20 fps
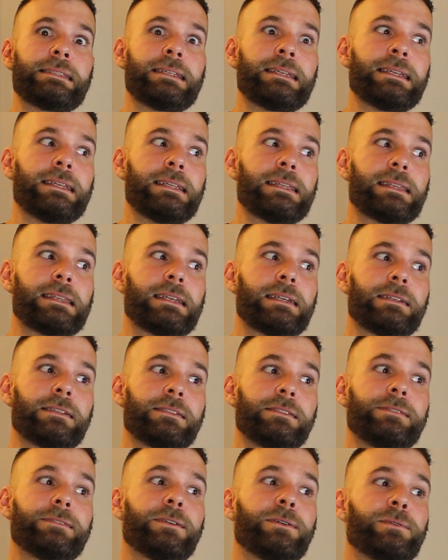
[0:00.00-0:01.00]
teeth,
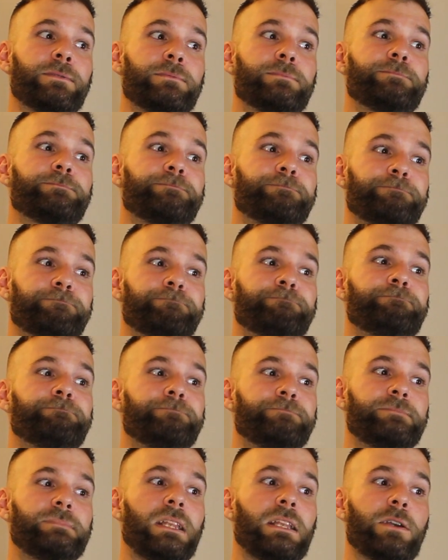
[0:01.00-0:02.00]
so
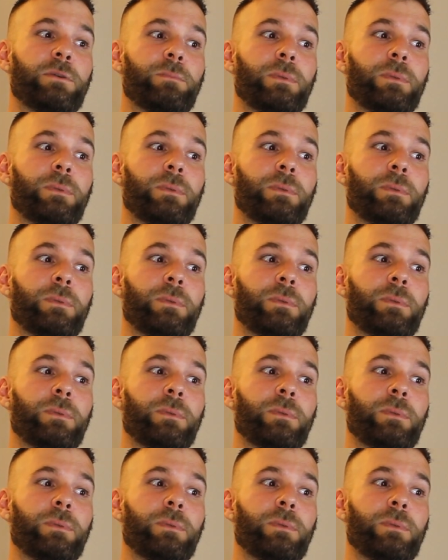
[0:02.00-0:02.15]
you're